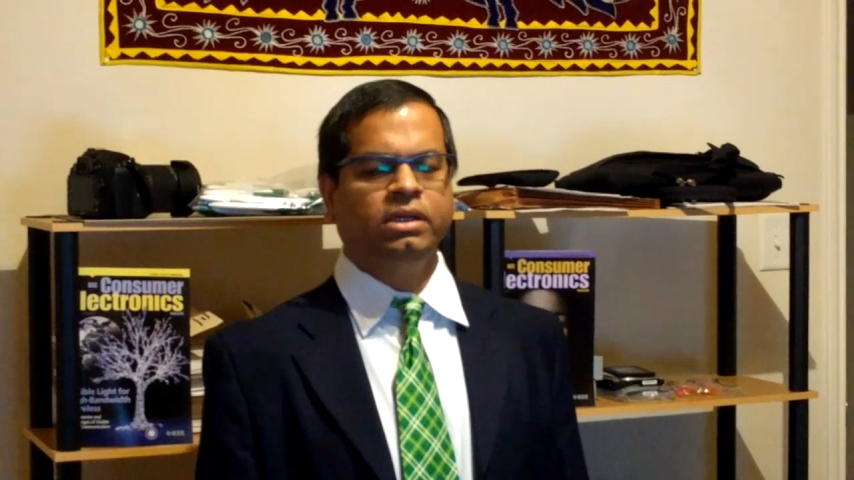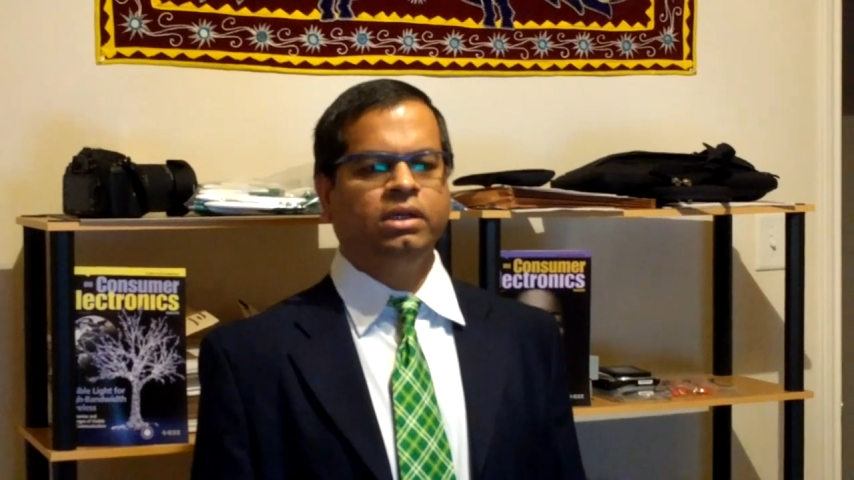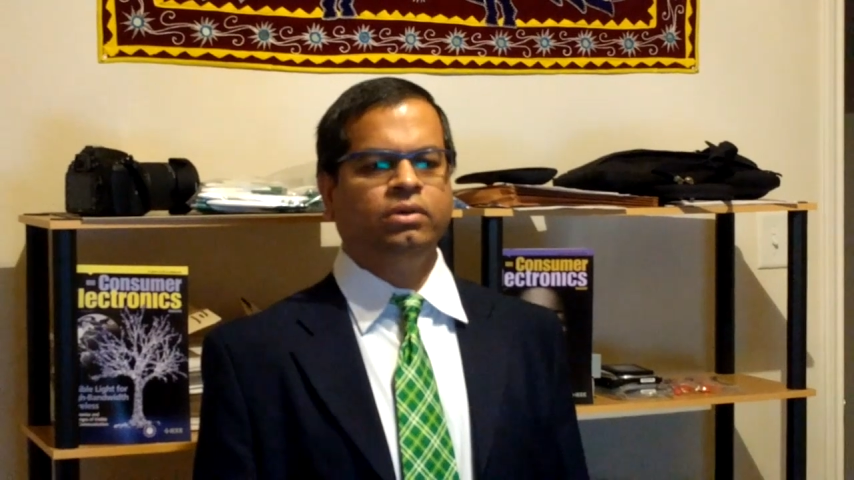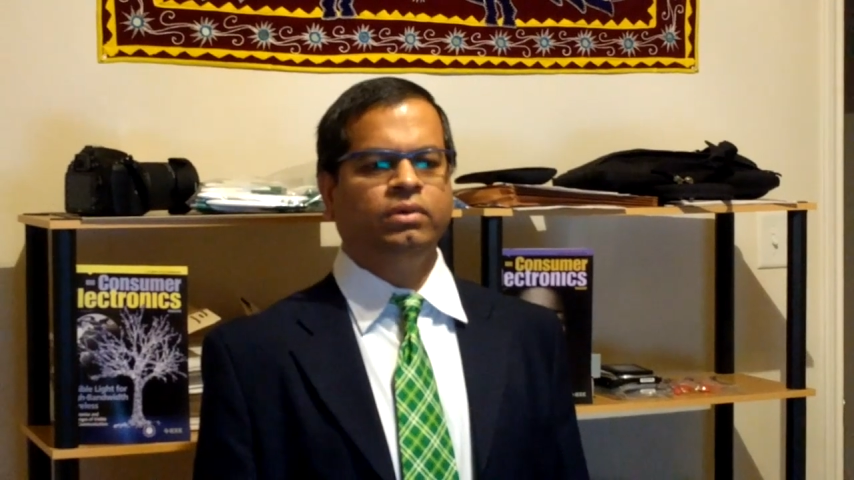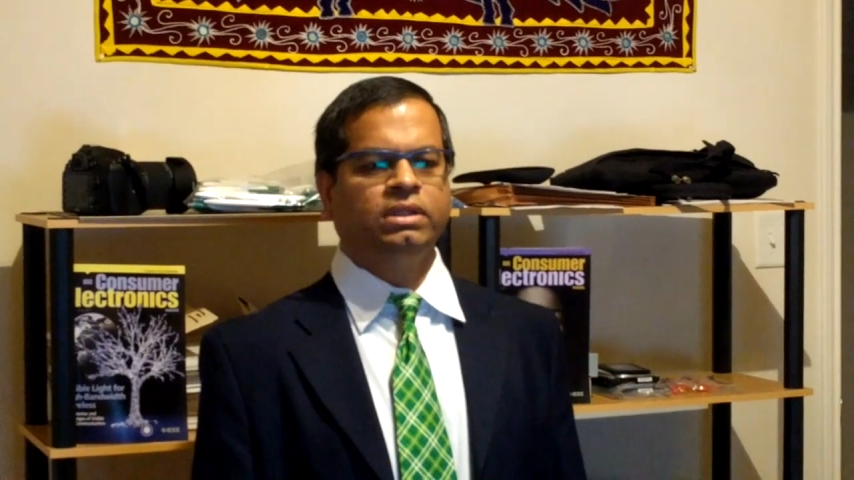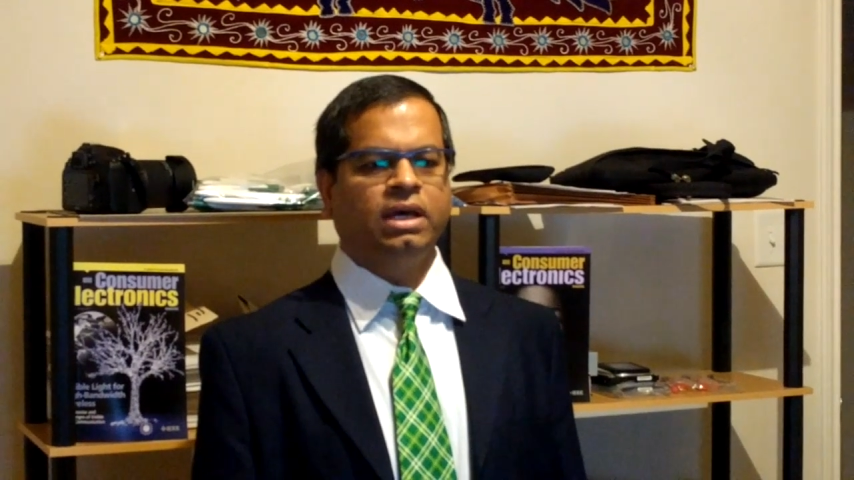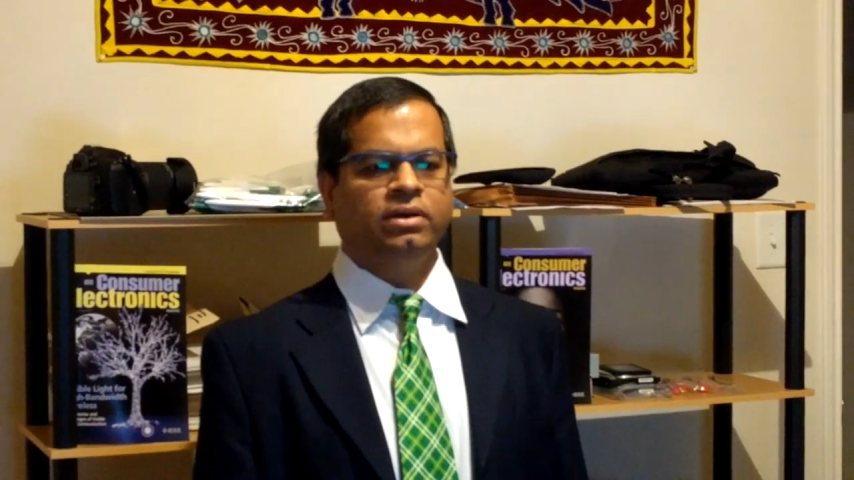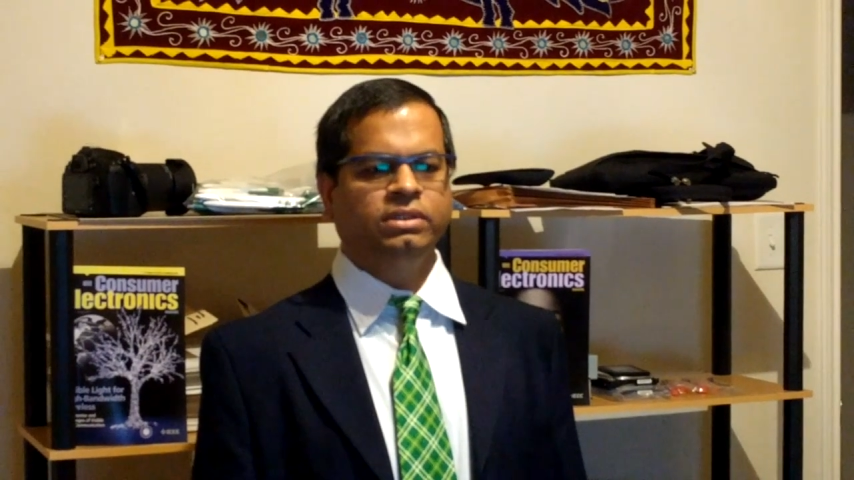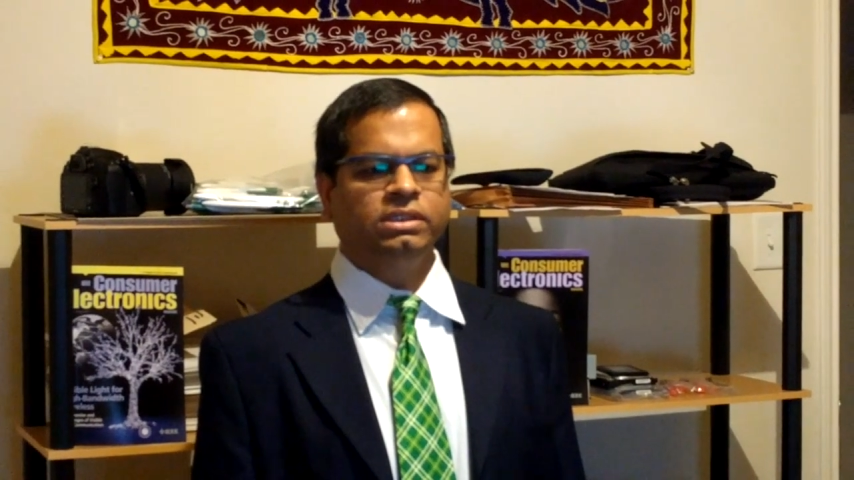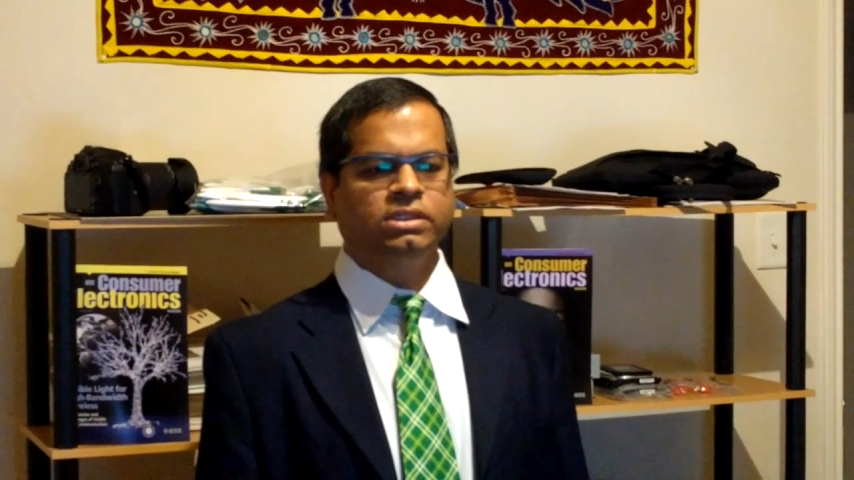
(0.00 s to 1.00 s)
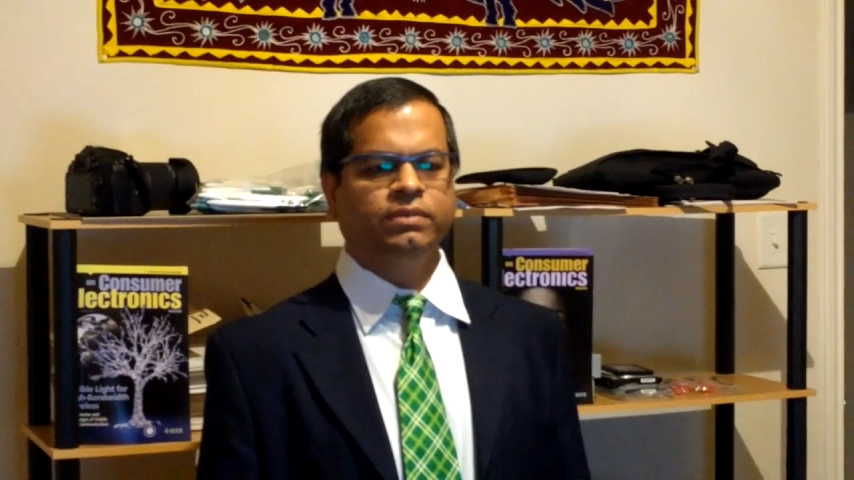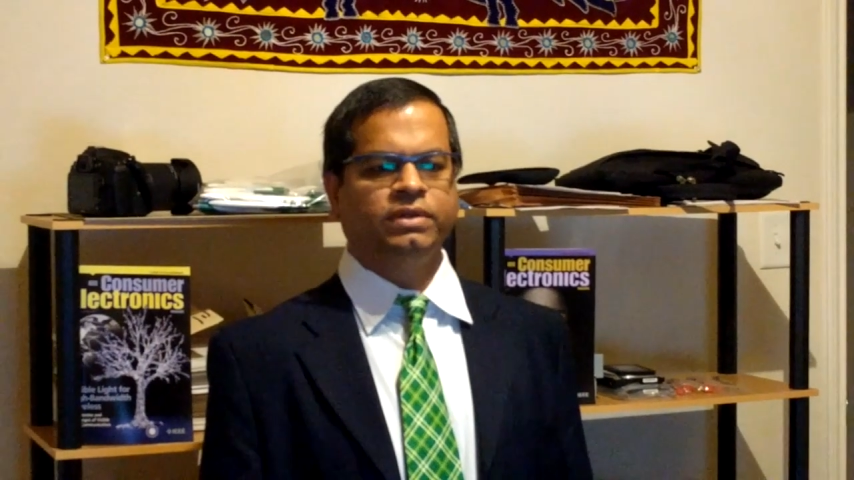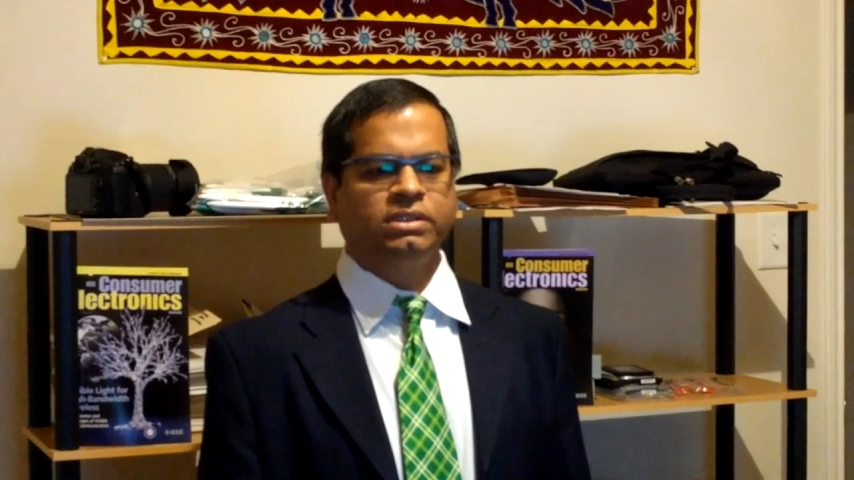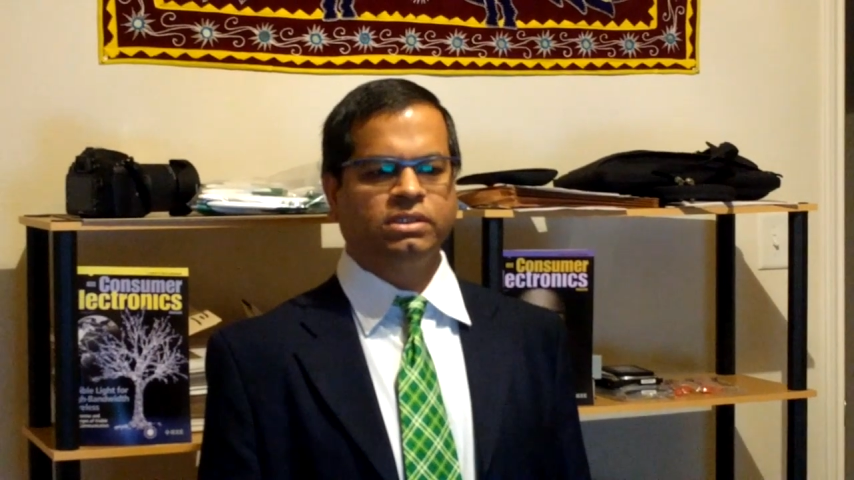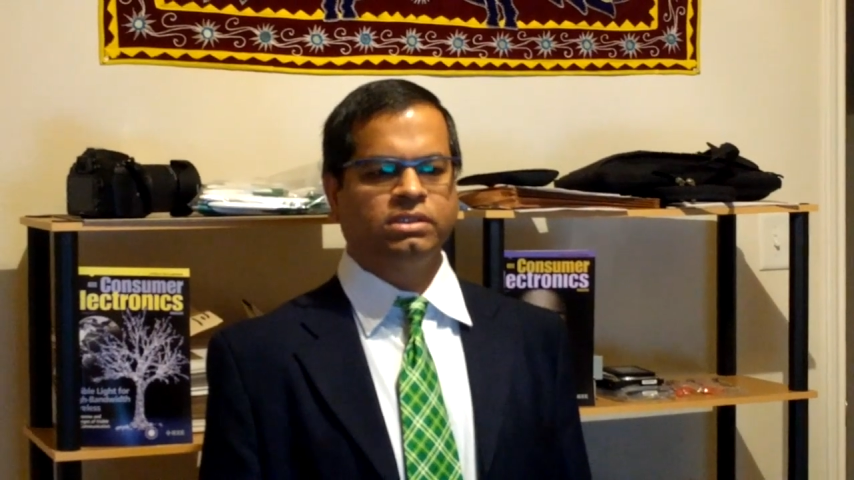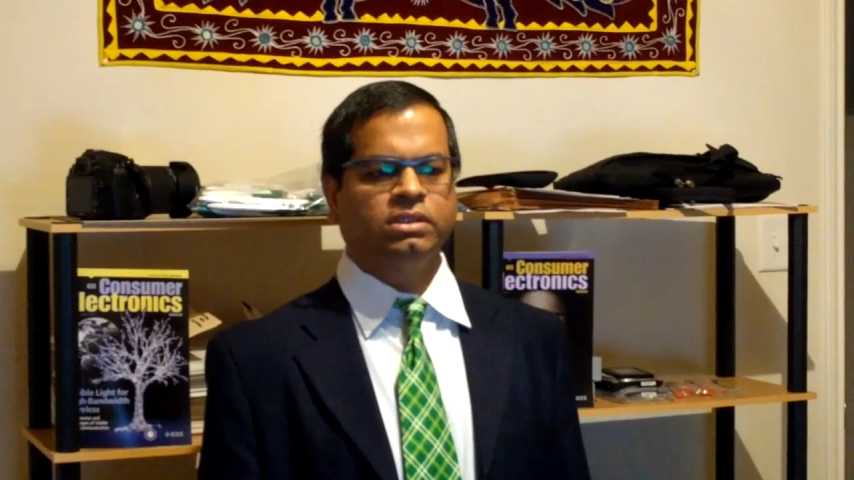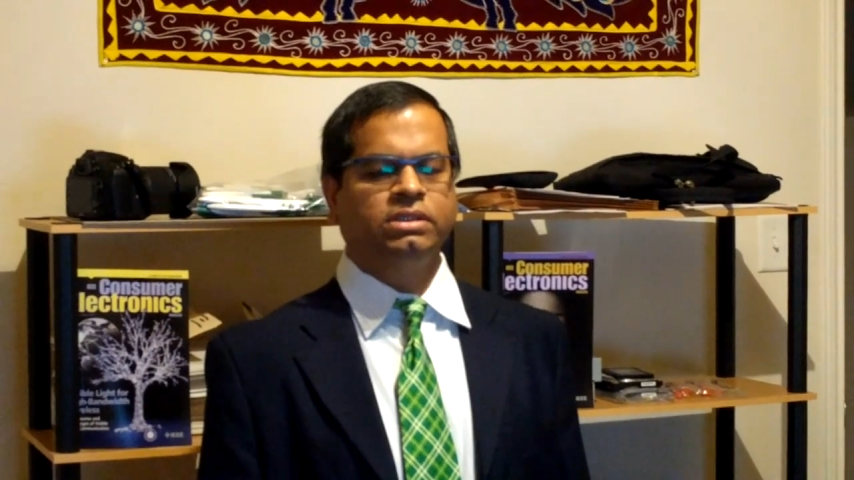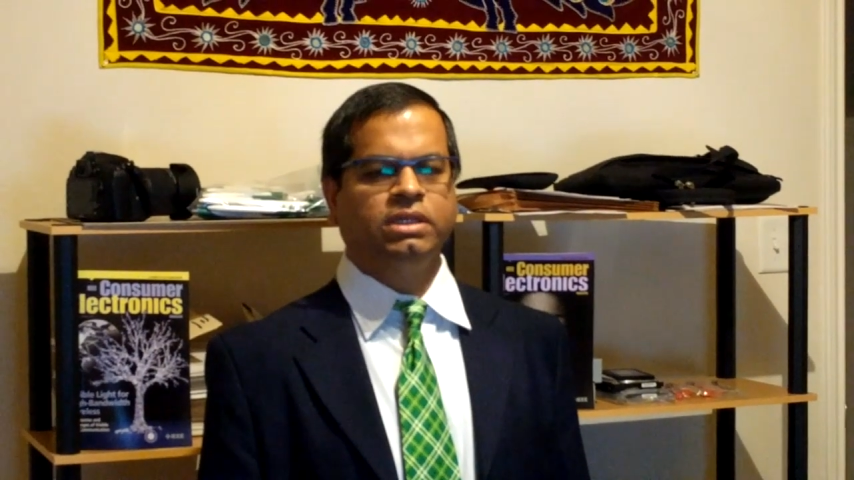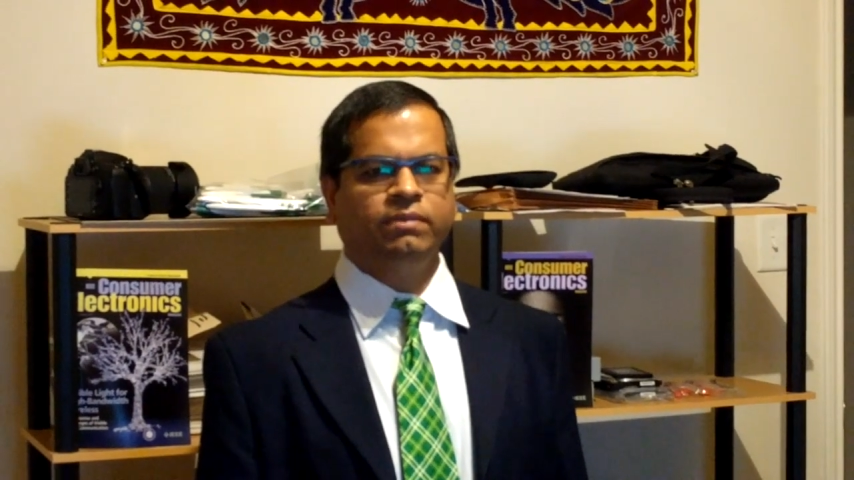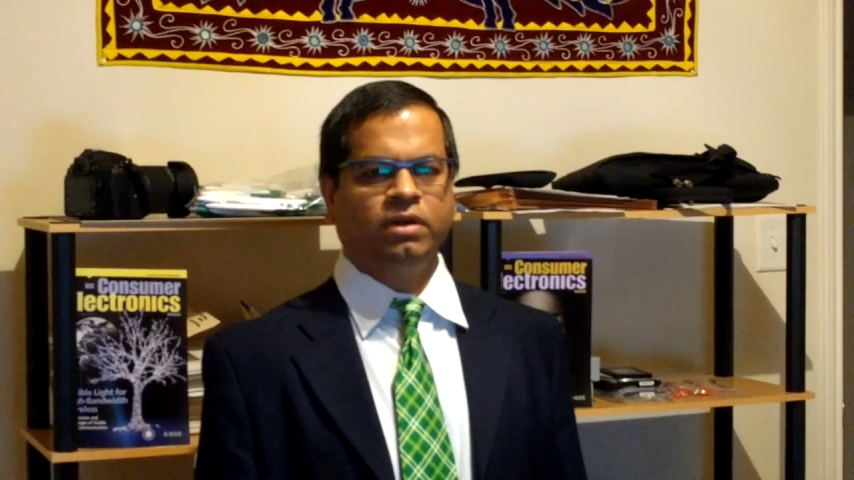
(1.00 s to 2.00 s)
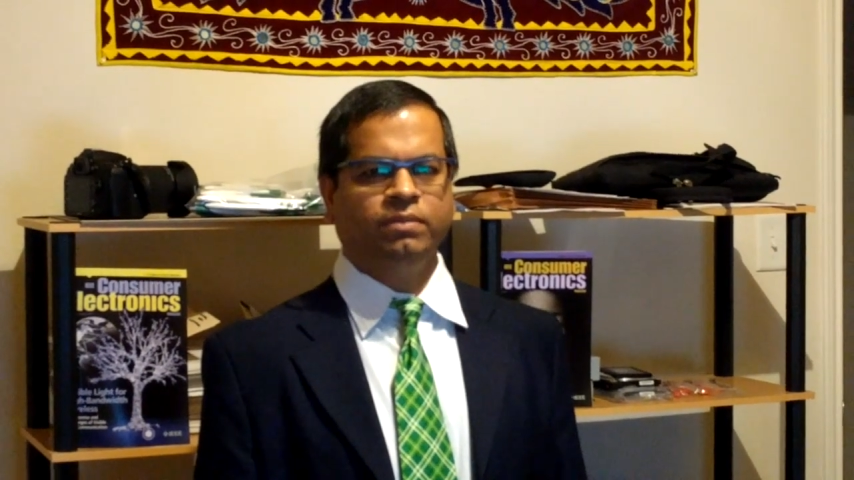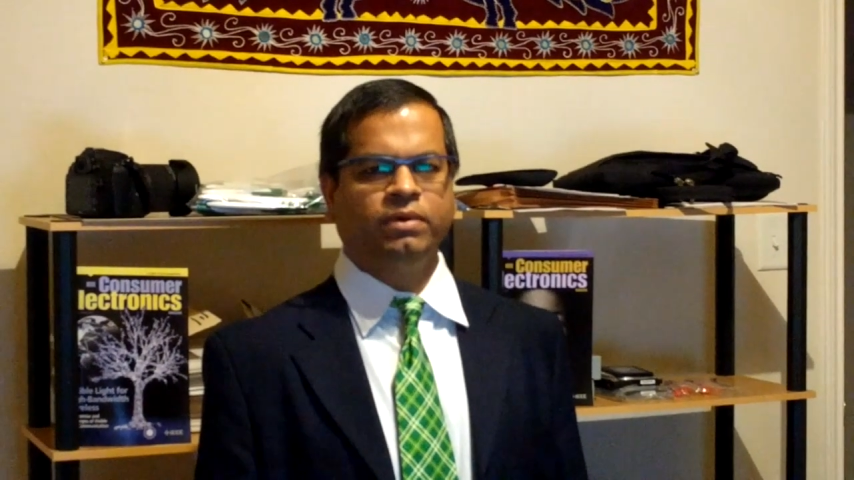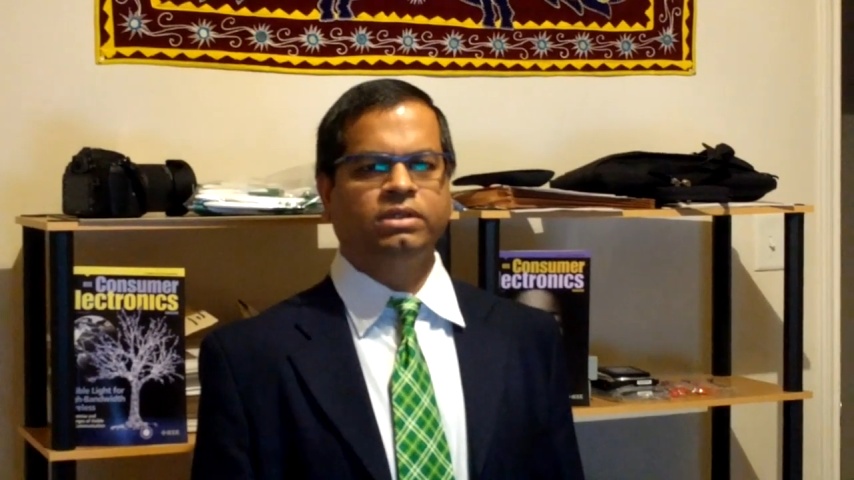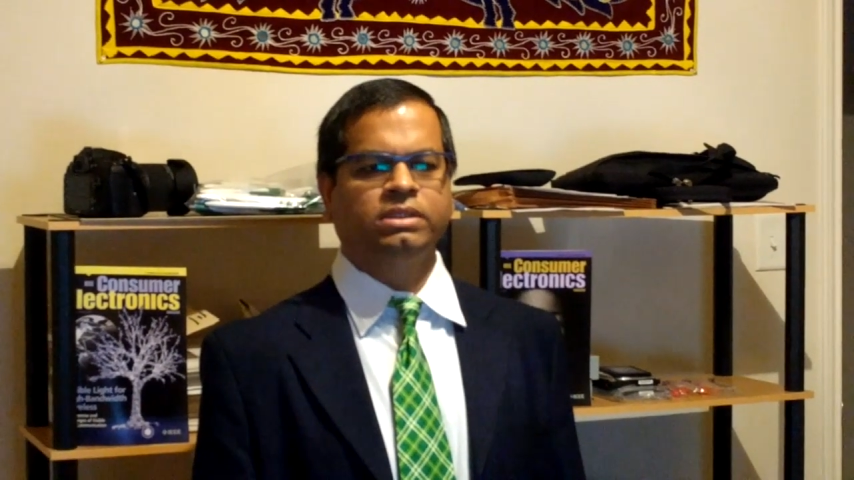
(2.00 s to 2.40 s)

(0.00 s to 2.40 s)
with thousands of researchers, developers,